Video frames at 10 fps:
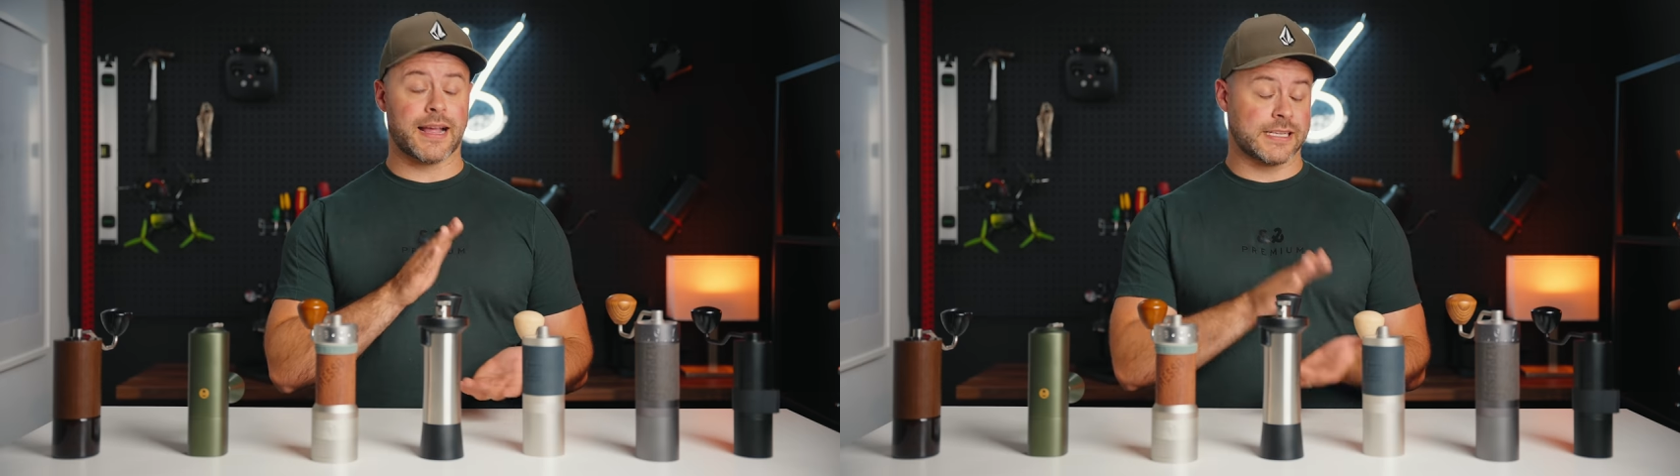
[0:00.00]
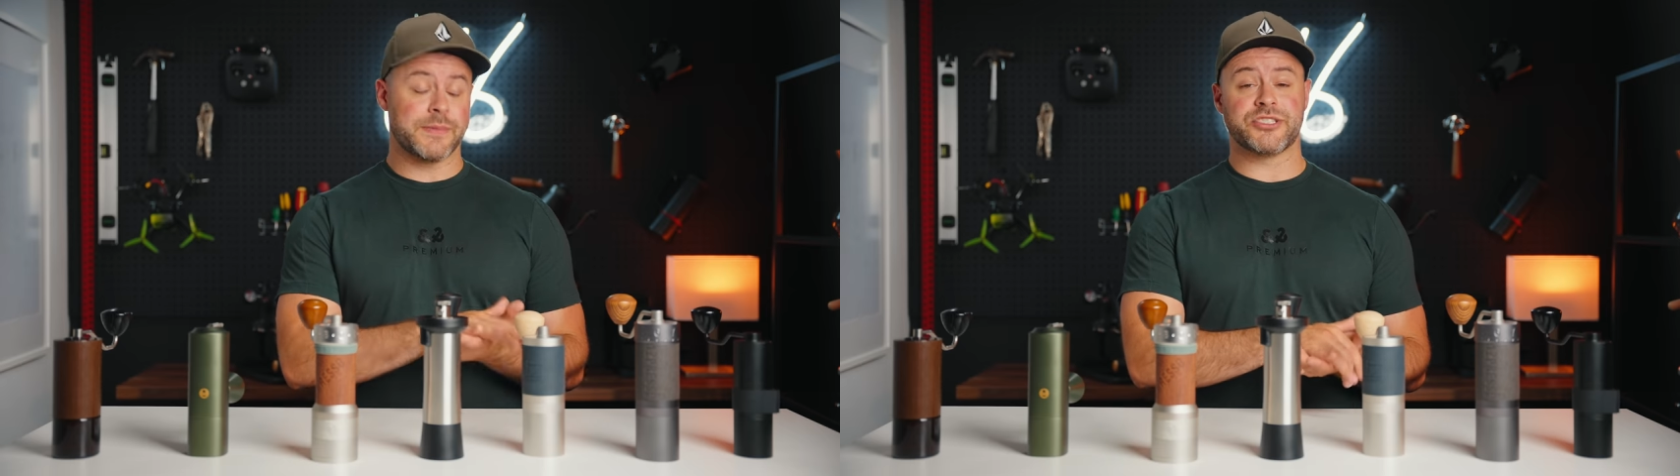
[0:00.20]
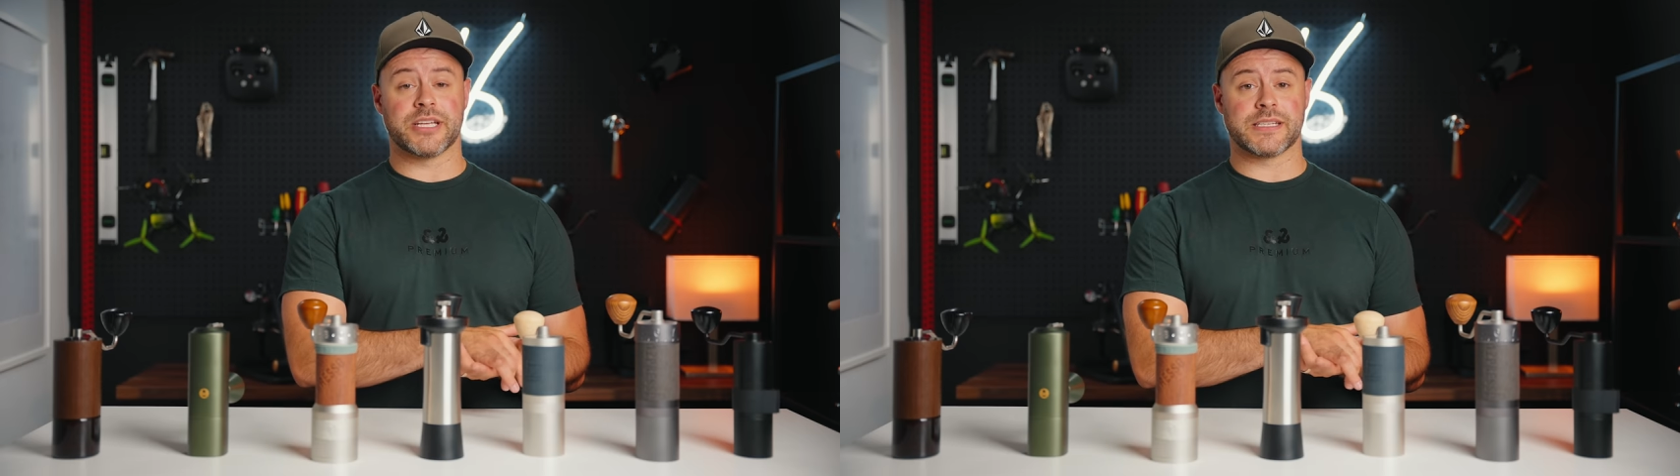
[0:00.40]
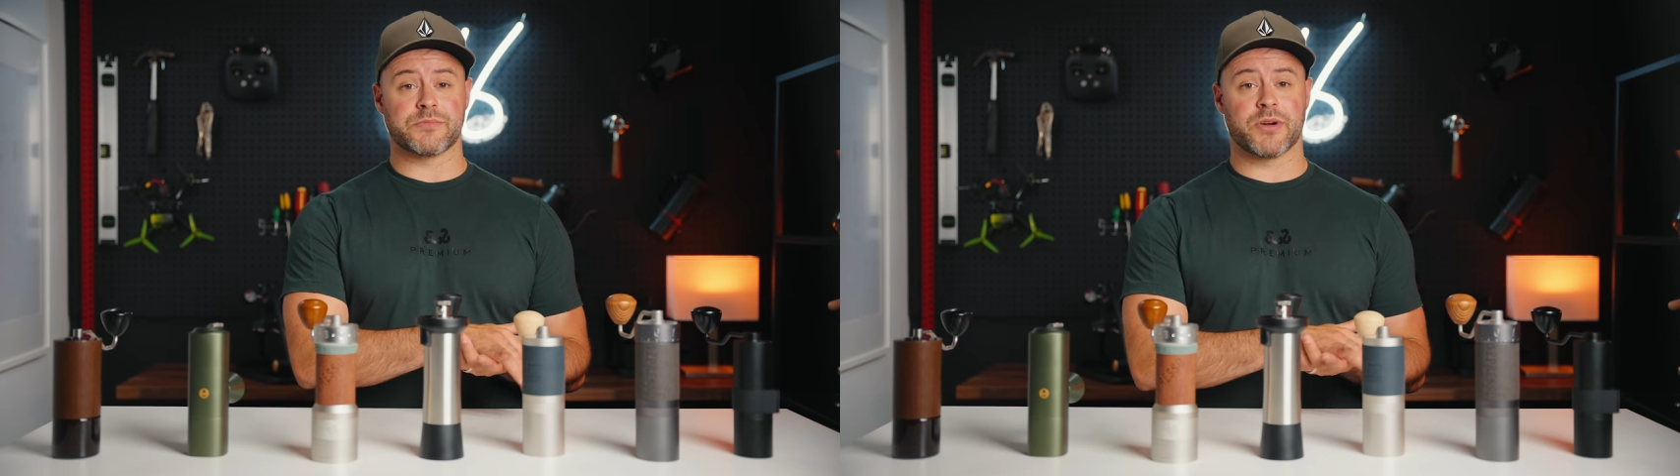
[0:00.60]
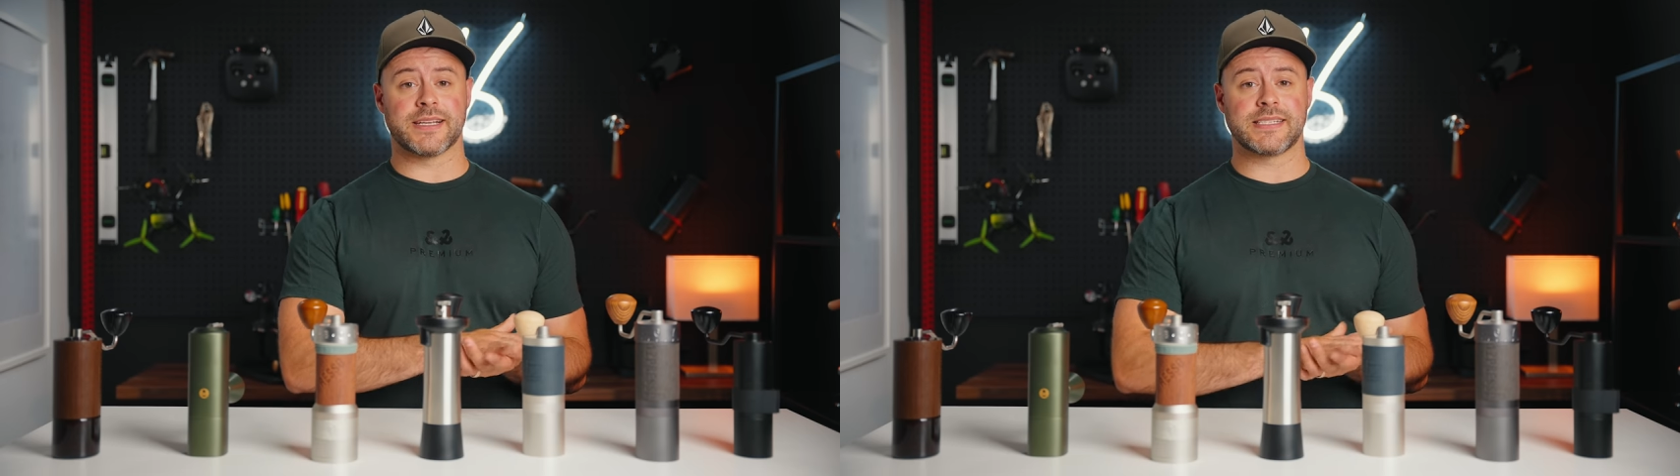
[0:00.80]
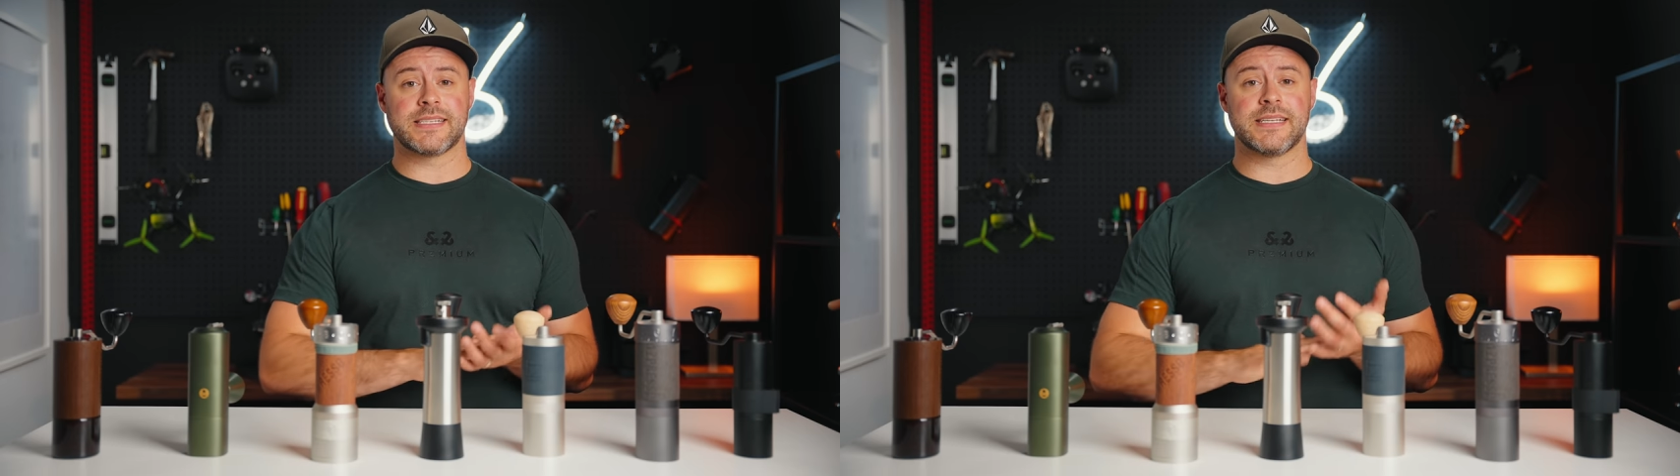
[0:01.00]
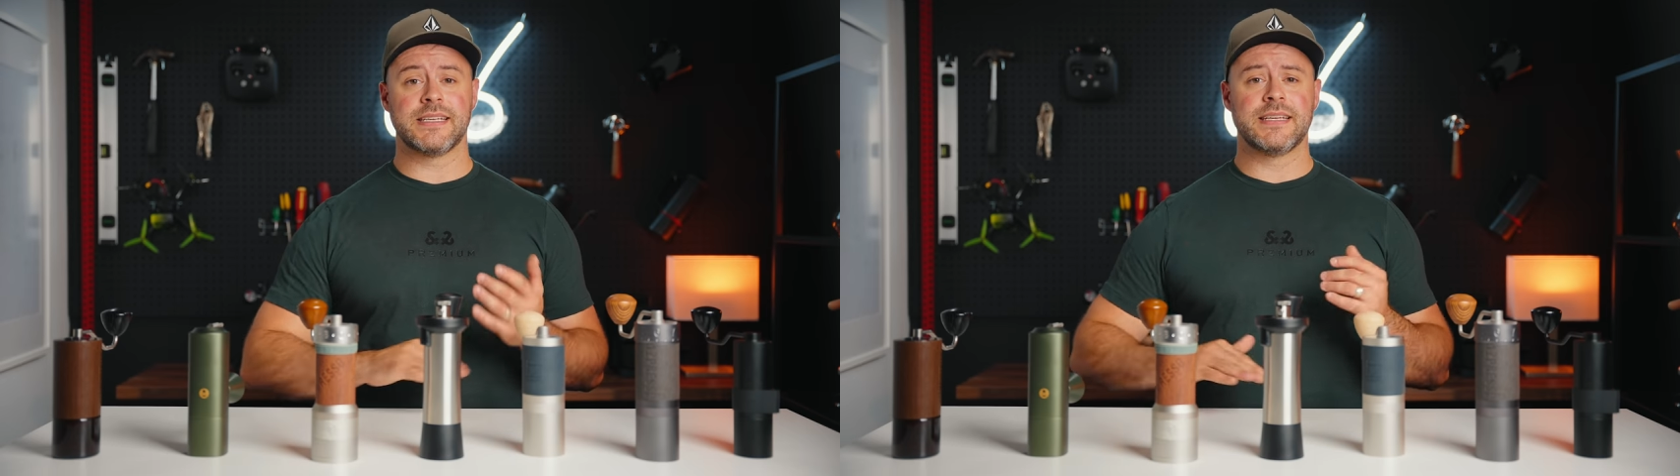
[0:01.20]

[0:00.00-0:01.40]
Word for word: especially at this price.